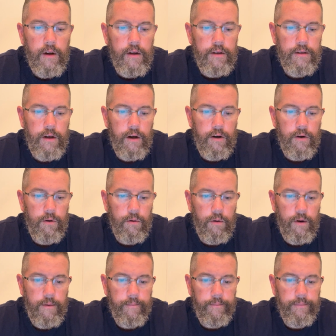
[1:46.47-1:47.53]

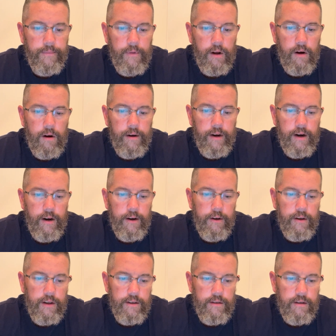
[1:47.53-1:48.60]
So on here,
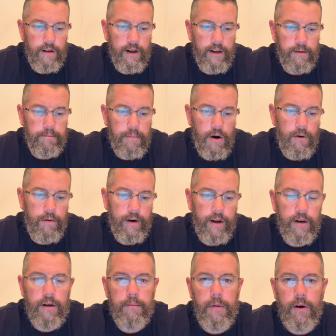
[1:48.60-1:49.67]
you can select
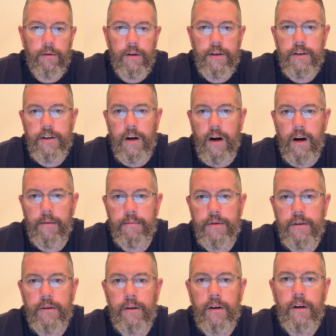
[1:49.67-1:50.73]
bone-in or boneless
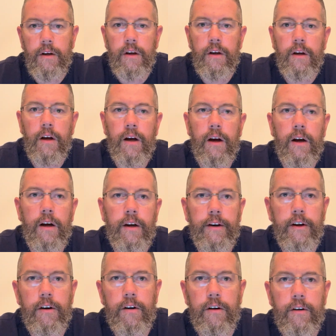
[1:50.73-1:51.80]
chops.
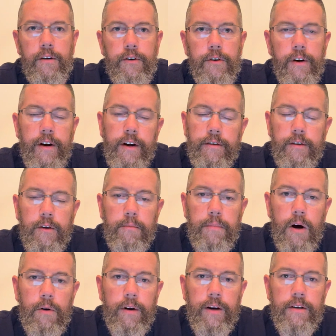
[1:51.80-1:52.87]
Your traditional
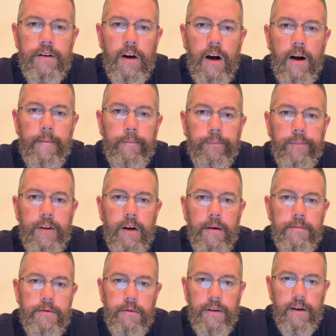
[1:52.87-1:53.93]
bone-in chop
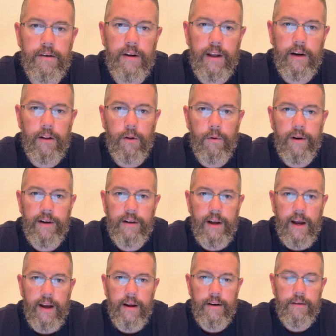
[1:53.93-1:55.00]
comes with the tenderloin
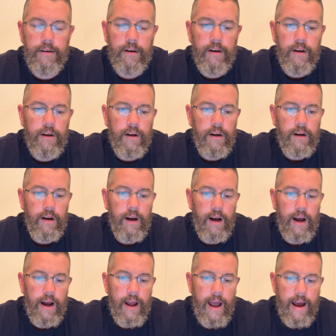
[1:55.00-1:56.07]
attached.
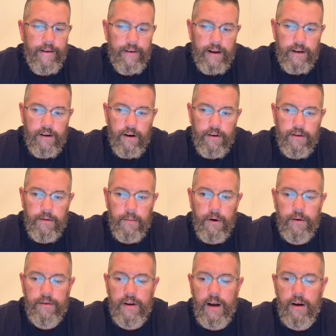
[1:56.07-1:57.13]
I have had
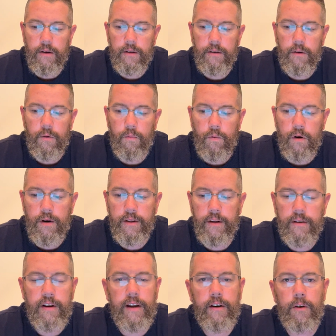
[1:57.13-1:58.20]
customers that wanted the
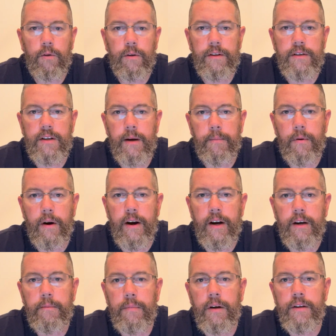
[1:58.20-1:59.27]
tenderloin
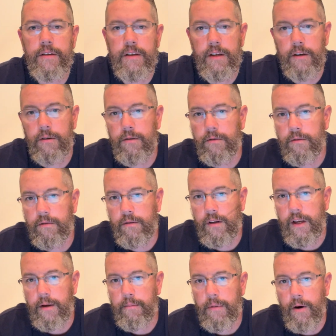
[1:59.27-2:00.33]
separated, but still
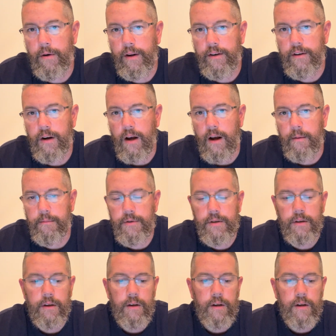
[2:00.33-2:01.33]
keep bone-in chops.